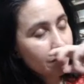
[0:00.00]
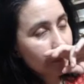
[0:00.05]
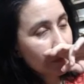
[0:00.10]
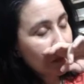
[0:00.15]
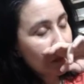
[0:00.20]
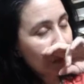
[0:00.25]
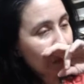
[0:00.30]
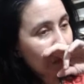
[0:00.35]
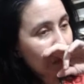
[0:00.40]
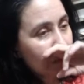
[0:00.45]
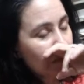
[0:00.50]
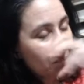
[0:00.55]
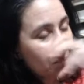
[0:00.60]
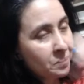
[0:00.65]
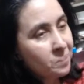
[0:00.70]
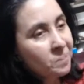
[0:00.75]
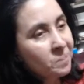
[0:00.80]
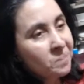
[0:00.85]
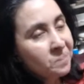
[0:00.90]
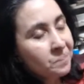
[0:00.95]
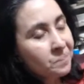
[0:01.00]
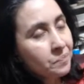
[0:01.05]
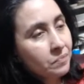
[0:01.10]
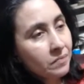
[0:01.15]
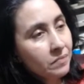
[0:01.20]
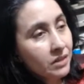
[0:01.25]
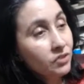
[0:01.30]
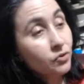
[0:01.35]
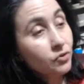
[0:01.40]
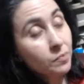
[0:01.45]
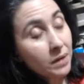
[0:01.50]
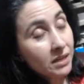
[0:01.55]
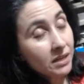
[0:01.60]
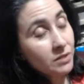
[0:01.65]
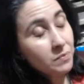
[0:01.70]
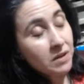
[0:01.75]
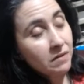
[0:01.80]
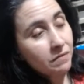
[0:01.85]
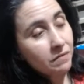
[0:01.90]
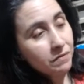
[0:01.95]
Um, this reminds
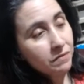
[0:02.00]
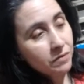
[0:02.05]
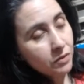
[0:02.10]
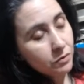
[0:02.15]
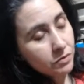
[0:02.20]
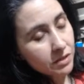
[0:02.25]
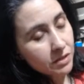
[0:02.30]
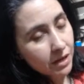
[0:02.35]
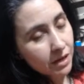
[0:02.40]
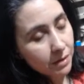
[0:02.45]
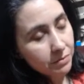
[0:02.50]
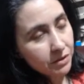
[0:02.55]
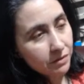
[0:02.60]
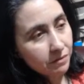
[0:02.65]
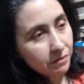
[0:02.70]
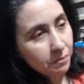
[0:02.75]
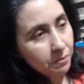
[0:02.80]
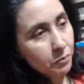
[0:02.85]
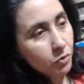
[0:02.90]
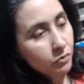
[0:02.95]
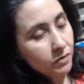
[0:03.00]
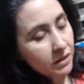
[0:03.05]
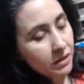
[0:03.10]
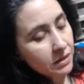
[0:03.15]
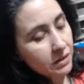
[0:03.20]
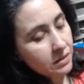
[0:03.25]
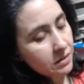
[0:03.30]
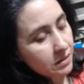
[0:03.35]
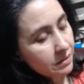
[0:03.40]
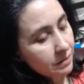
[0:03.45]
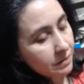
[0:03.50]
me of those types of movies.